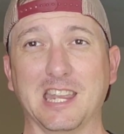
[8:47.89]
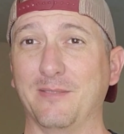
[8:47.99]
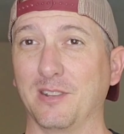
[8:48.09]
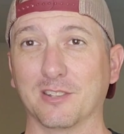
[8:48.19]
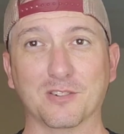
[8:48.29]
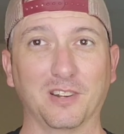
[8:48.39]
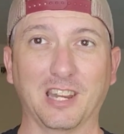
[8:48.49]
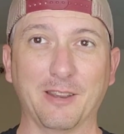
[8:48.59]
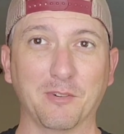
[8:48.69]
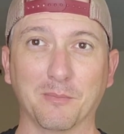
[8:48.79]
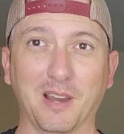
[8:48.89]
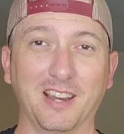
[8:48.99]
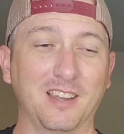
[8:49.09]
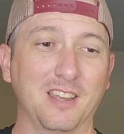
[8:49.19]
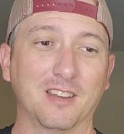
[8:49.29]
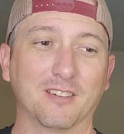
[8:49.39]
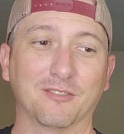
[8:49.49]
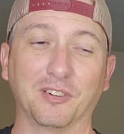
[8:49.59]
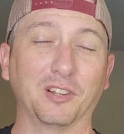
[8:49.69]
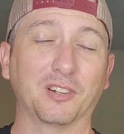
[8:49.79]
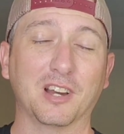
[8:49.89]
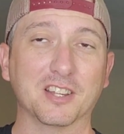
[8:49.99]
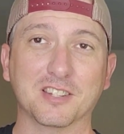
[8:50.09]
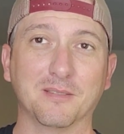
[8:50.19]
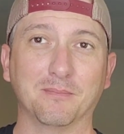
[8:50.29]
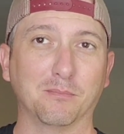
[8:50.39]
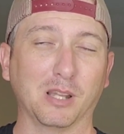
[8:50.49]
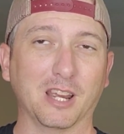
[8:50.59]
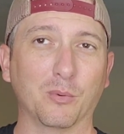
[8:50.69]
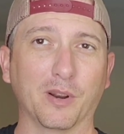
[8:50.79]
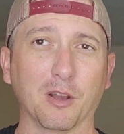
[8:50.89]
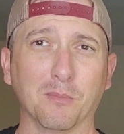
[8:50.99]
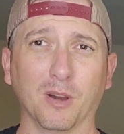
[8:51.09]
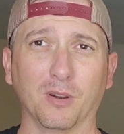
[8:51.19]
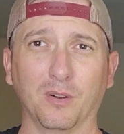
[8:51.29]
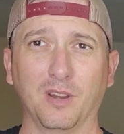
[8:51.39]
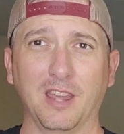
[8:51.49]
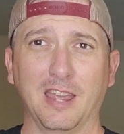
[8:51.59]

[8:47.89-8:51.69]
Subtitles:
Even the string that came with my full custom Black Widow bow,